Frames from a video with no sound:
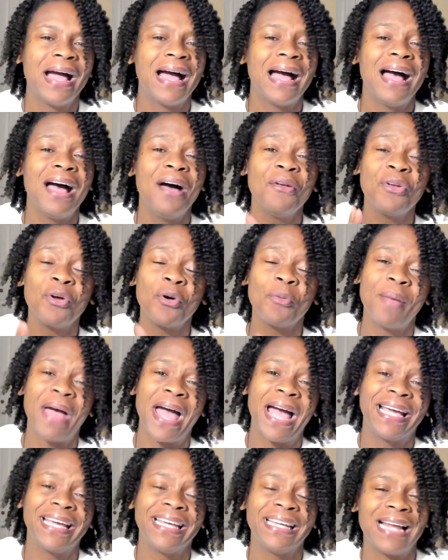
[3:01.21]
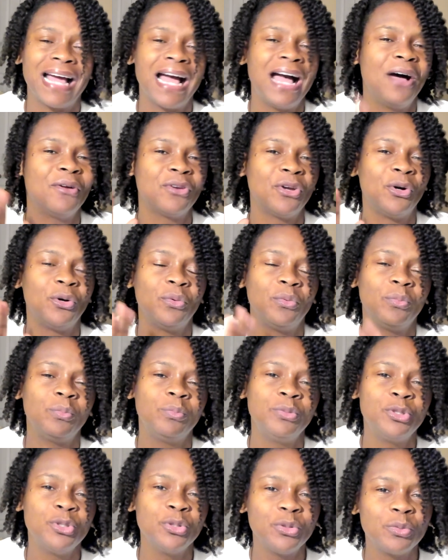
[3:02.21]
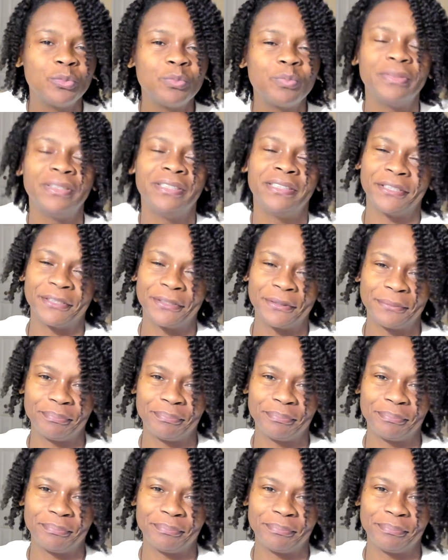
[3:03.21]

I don't know back. I don't know. Do, look,